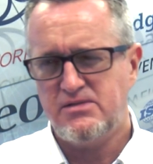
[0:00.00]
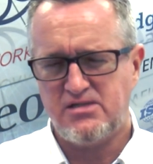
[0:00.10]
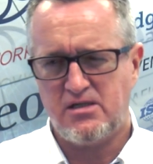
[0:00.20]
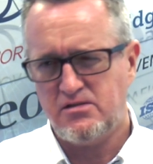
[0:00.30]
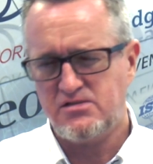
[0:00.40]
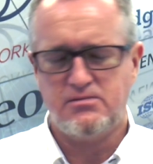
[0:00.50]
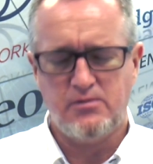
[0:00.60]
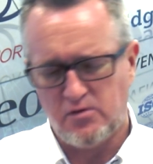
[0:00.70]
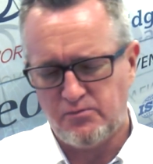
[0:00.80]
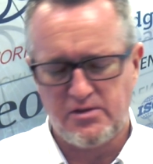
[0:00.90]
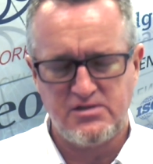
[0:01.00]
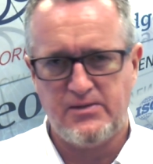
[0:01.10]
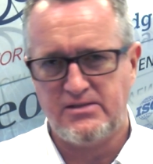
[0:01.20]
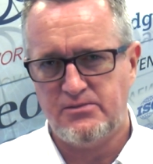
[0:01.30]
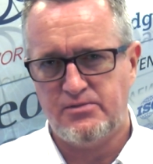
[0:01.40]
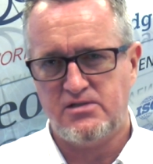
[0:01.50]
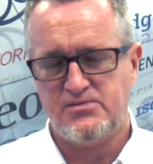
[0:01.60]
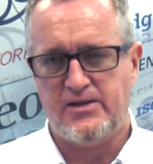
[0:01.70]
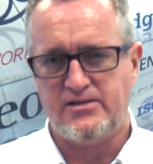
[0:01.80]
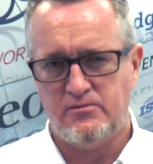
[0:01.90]
to customer or prospect to
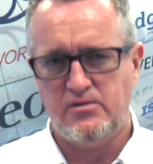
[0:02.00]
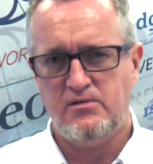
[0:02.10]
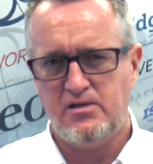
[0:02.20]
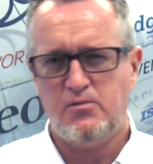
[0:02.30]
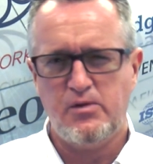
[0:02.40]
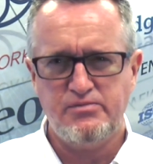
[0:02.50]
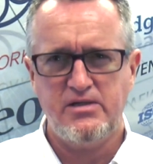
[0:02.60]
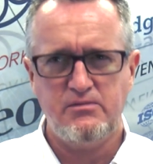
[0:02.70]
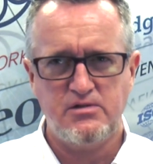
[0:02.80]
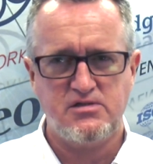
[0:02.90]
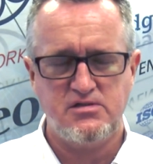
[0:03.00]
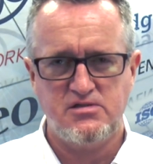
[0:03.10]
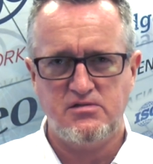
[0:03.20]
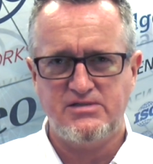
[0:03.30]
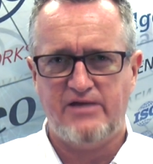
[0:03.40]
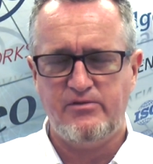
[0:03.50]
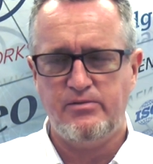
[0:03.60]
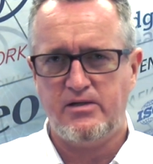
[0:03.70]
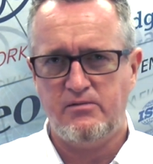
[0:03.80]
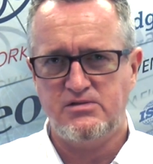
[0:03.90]
prospect, and we pretty much consult
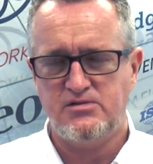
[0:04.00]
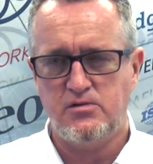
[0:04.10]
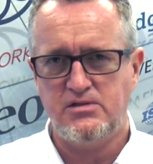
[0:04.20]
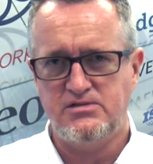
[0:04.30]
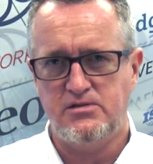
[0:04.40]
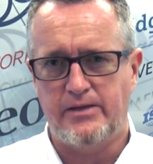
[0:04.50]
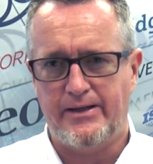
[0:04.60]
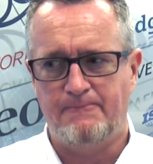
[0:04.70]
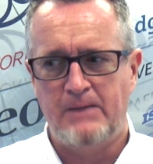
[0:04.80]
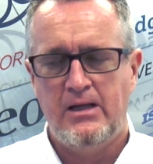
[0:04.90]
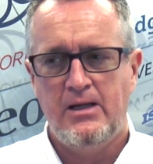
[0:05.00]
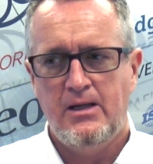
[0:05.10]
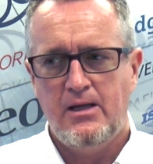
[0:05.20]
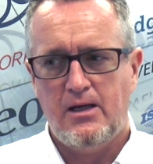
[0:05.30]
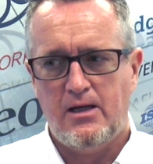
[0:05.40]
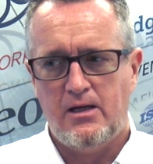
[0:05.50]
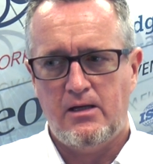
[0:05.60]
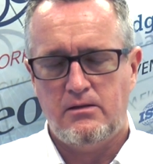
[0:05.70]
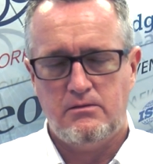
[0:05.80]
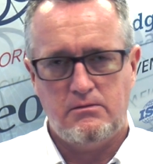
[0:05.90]
everybody we're talking to now.
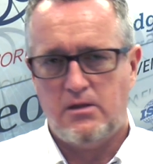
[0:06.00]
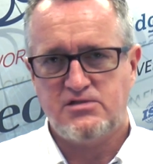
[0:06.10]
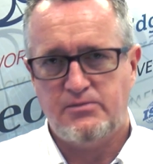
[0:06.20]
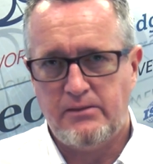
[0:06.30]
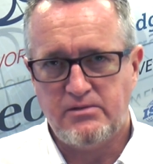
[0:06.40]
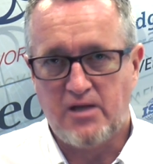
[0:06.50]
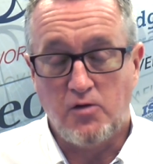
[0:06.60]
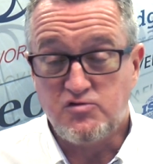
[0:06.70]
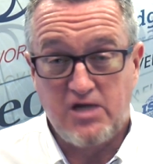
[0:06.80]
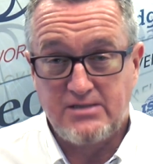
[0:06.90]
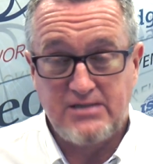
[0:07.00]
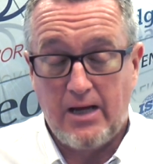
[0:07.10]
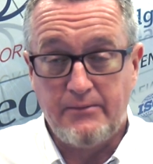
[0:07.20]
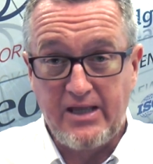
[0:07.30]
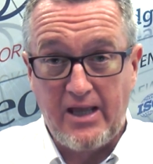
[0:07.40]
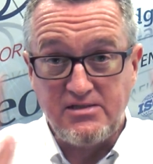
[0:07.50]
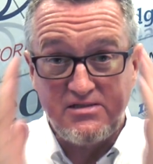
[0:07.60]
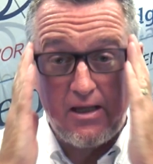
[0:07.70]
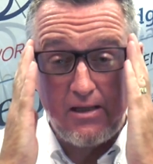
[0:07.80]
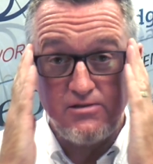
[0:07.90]
Lots of people don't track time
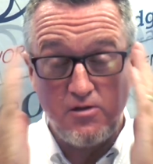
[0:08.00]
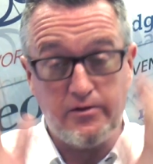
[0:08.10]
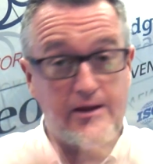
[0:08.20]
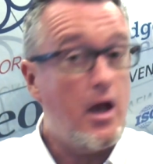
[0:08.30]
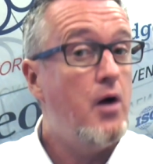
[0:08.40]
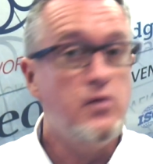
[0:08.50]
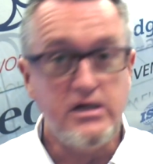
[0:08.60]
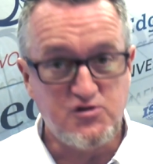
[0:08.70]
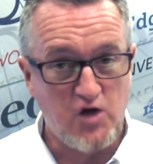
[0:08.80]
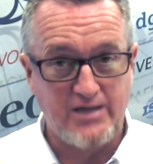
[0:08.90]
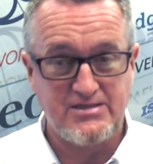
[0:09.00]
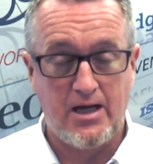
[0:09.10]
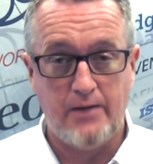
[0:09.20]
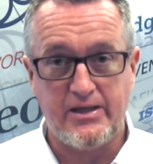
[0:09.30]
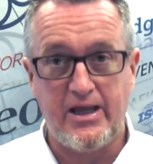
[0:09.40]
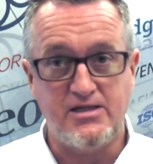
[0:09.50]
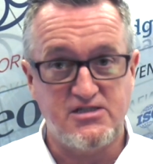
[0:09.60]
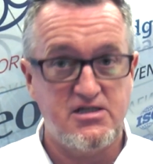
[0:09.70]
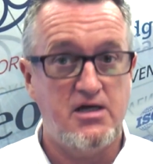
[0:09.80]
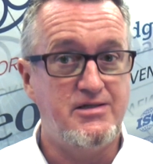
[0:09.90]
against things, or they only track time
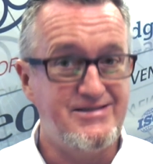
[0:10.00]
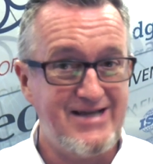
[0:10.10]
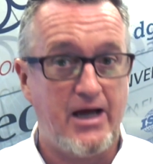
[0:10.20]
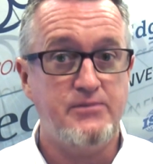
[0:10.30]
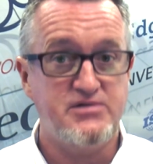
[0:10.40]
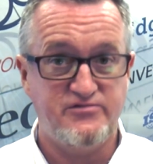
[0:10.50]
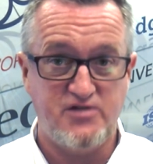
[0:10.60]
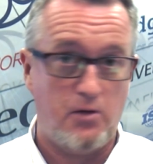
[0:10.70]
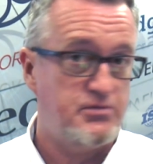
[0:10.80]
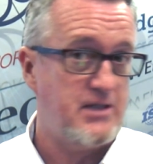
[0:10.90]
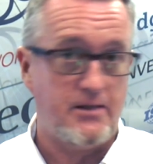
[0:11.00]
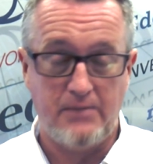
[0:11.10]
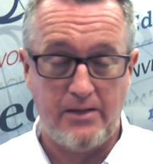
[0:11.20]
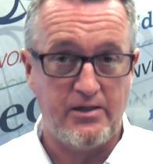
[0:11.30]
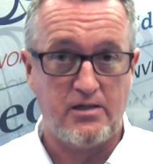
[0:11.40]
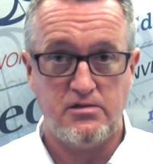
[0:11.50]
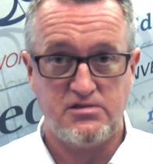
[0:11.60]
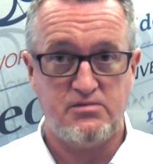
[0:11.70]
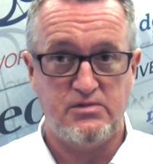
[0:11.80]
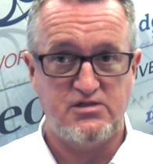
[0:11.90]
against certain types of jobs, like maybe a
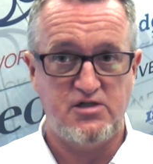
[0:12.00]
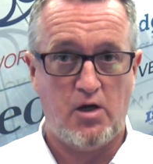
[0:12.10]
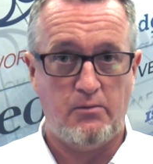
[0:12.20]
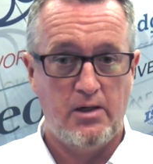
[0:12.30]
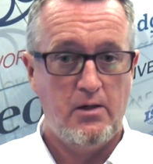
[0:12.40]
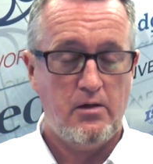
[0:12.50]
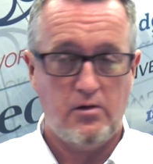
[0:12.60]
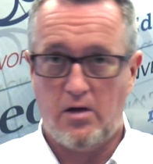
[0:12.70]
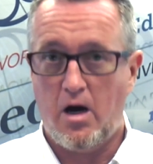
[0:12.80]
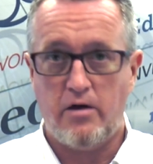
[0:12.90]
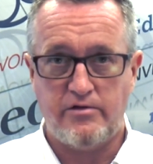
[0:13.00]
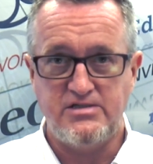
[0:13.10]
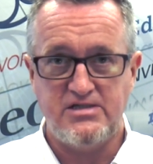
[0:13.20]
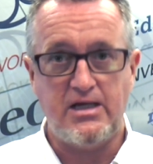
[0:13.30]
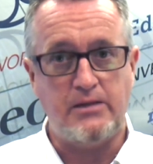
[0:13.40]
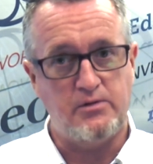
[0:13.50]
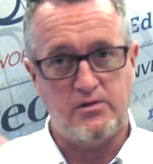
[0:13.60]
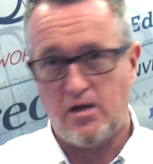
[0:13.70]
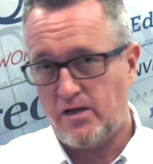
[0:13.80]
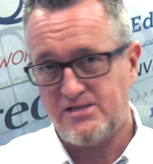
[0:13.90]
customer job or R&D,
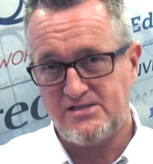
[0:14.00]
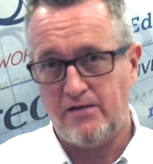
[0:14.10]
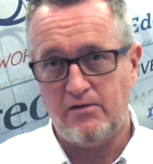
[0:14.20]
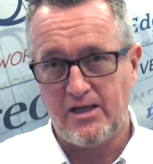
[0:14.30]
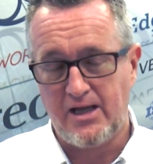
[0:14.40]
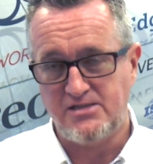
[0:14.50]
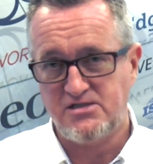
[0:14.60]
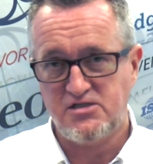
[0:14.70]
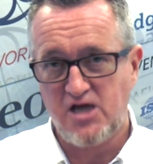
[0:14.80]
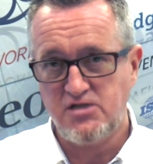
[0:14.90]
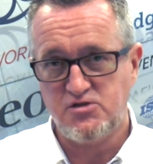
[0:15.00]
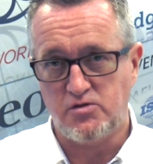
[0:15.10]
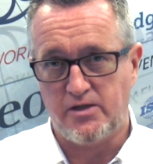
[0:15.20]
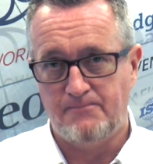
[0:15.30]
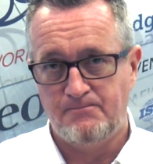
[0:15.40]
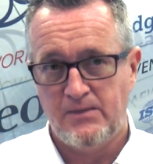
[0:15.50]
but not necessarily against a change order.